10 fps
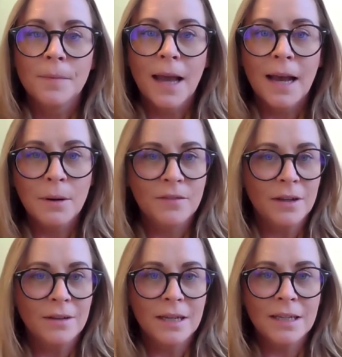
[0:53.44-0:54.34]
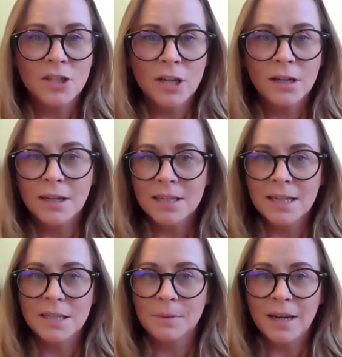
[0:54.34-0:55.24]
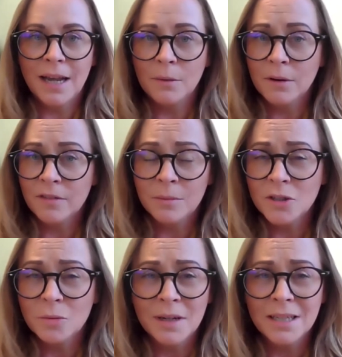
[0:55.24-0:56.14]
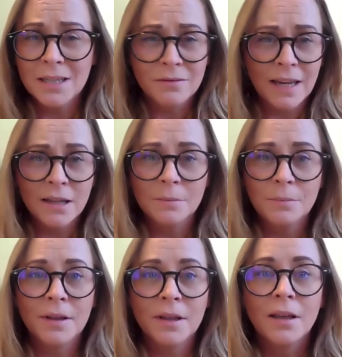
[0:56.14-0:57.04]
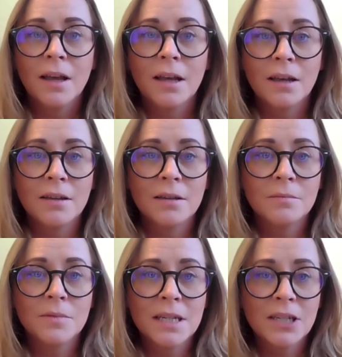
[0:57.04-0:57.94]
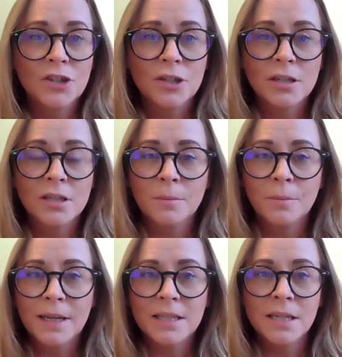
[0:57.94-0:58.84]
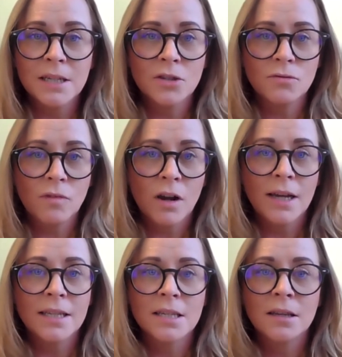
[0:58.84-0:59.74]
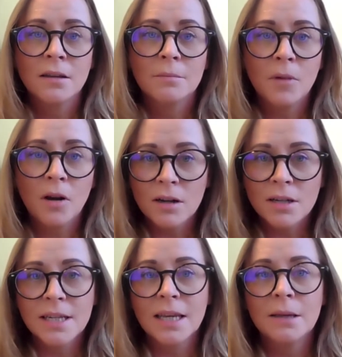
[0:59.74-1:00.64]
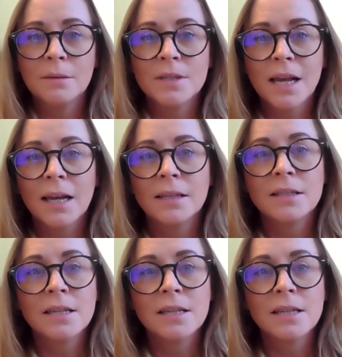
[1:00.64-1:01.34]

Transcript: However, internal assessment, however much we develop uh, teachers' ability to write mark schemes and